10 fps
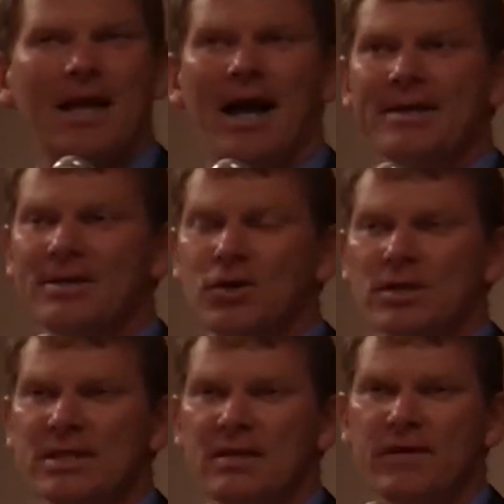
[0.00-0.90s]
I did go
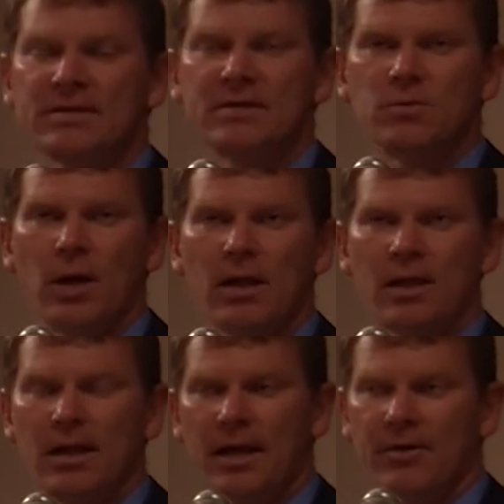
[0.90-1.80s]
to St. Evax as
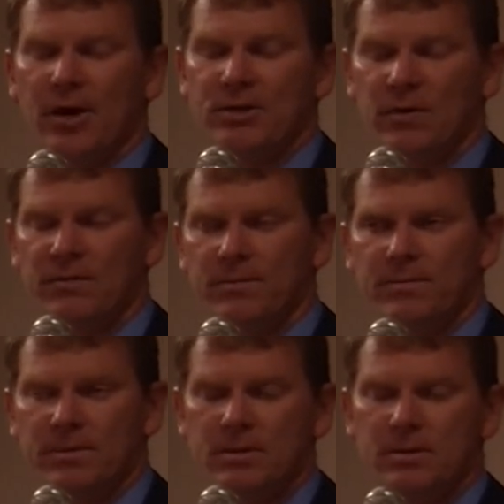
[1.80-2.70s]
well. I graduated
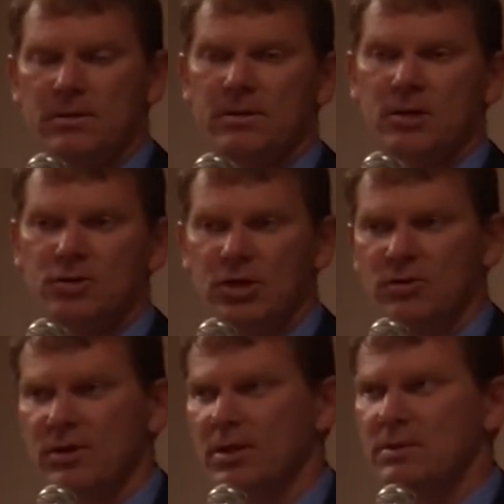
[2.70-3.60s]
from Dr. John
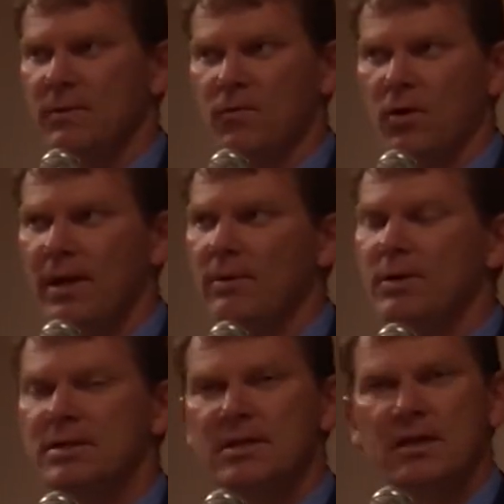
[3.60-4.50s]
Ugillis before that,
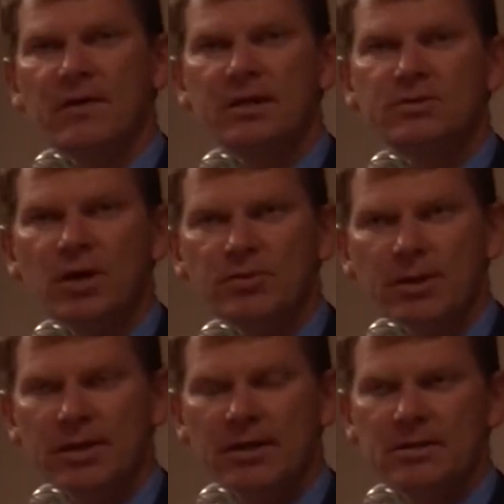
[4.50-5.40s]
went to St. Evax,
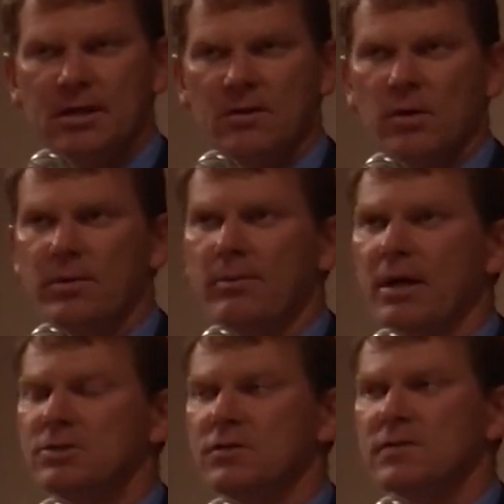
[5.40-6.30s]
graduated in 1991 with a
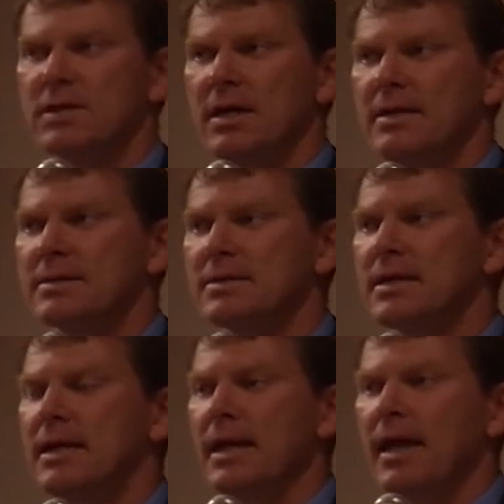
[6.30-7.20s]
Bachelor of Science.
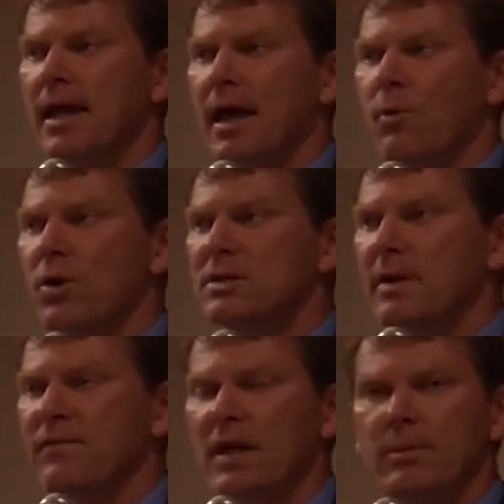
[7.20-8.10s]
Worked at
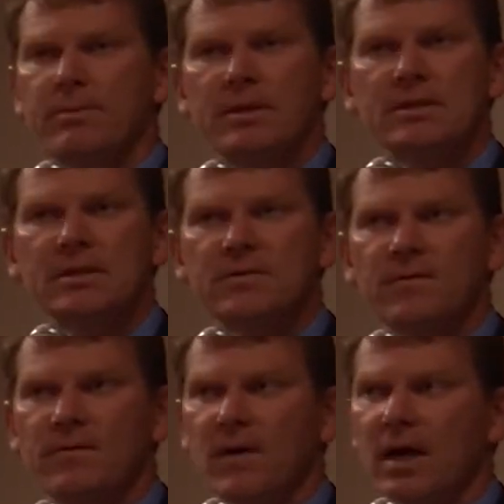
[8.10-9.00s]
my family business
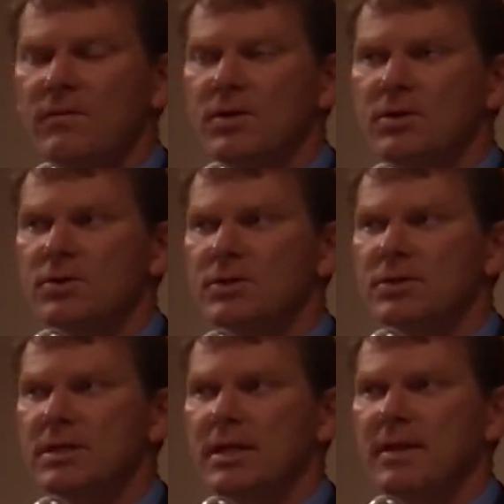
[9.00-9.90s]
for 5
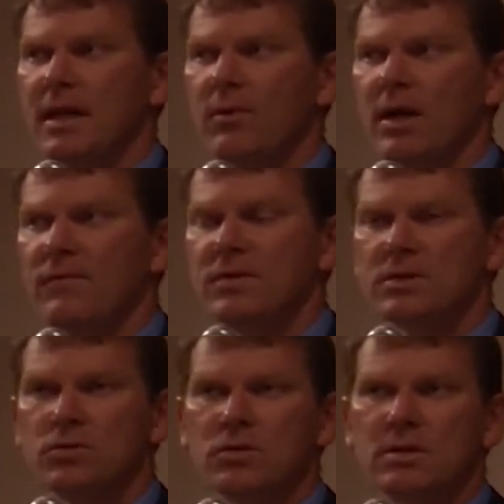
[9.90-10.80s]
years. Then I went off to
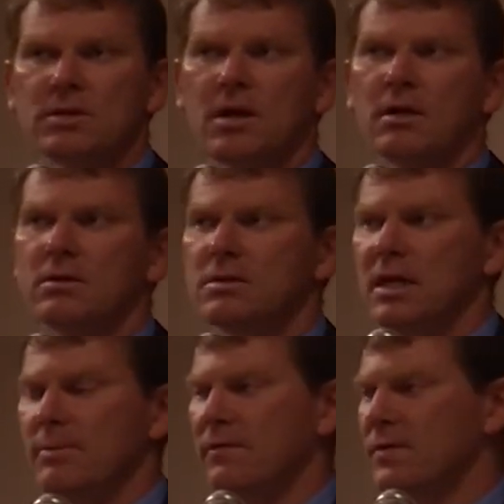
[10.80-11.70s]
school in Scotland to
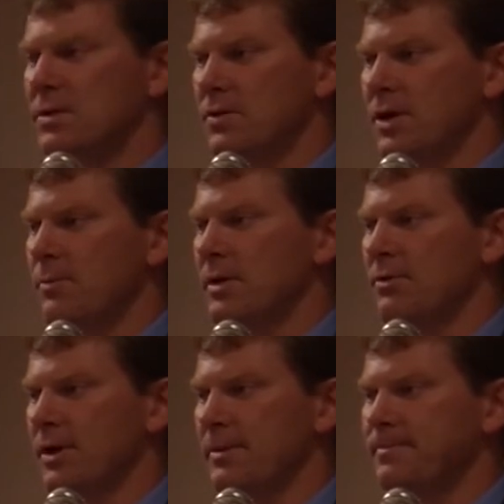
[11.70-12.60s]
take my physiotherapy
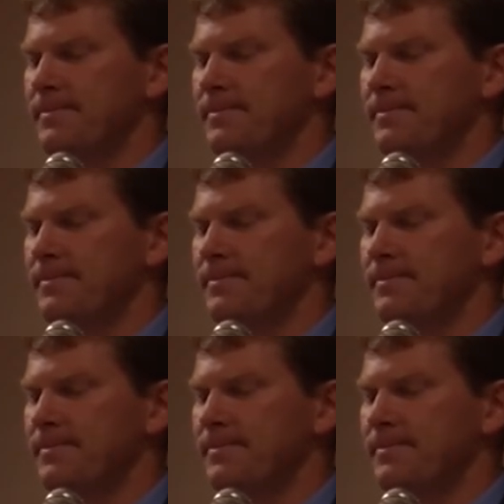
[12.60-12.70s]
degree.